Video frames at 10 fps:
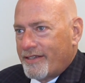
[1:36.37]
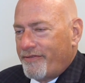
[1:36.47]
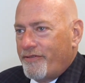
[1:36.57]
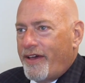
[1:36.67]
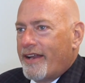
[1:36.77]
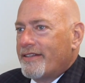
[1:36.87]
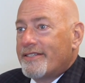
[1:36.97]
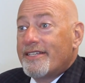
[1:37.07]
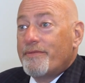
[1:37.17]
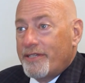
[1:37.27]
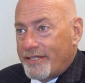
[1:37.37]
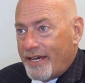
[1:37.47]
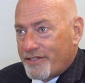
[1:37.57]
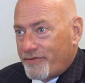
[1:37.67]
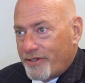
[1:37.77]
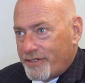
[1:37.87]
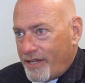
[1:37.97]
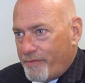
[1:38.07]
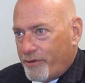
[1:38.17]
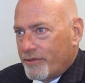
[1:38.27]
If you've had a TB test, for
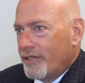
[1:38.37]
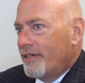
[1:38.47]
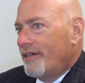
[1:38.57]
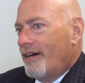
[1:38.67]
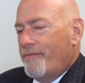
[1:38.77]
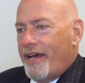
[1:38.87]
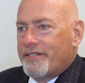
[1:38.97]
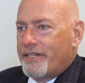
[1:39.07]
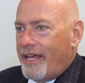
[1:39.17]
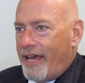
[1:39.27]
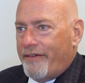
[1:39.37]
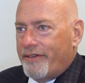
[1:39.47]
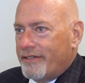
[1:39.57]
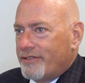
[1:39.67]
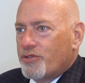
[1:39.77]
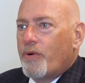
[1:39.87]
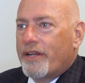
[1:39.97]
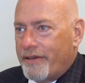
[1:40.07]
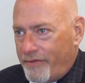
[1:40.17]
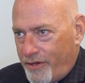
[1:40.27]
example, imagine having
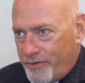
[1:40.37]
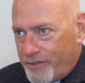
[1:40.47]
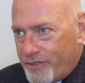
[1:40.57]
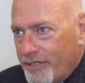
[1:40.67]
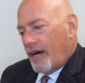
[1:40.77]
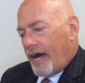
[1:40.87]
20 of those.